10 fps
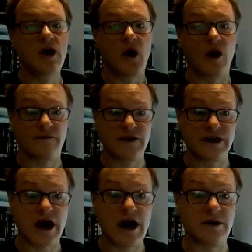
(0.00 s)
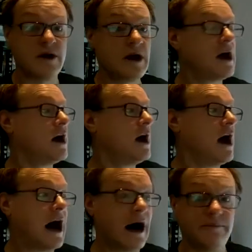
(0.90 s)
Off you go.
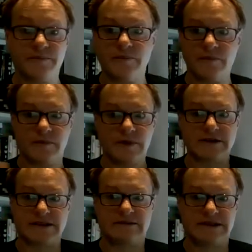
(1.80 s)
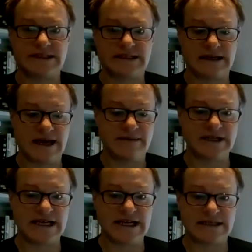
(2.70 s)
Those disk
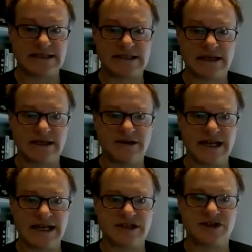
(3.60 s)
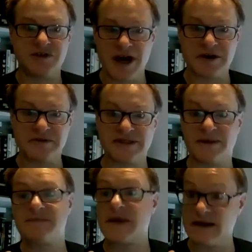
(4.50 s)
images, you need to know
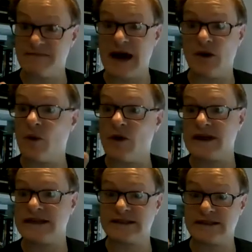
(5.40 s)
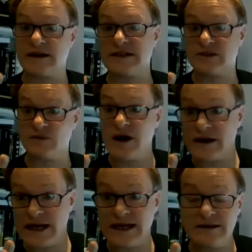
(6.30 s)
something about what they're designed to
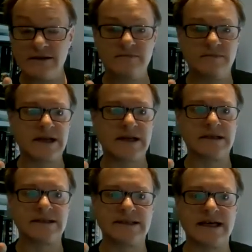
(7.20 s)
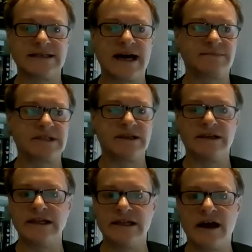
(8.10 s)
work in, because there's
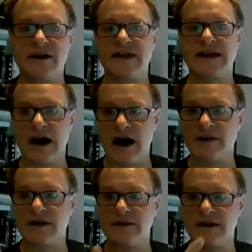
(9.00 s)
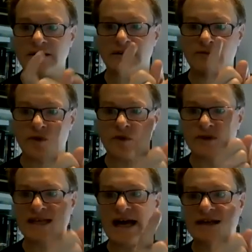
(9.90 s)
absolutely nothing other than the raw
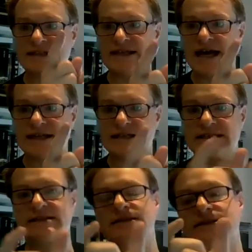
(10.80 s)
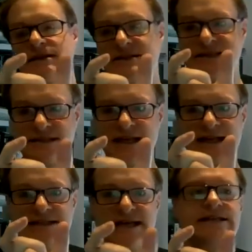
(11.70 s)
sector data. So that
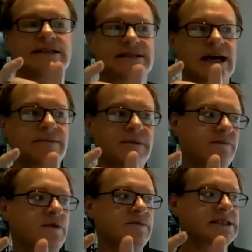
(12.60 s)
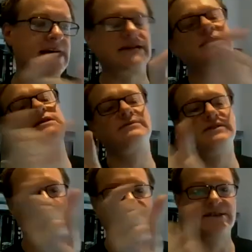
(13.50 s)
data segment from the sector which
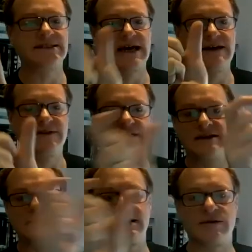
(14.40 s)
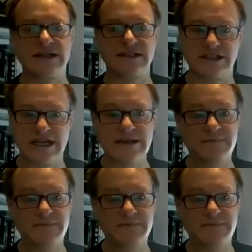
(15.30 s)
has been saved and those sequentially.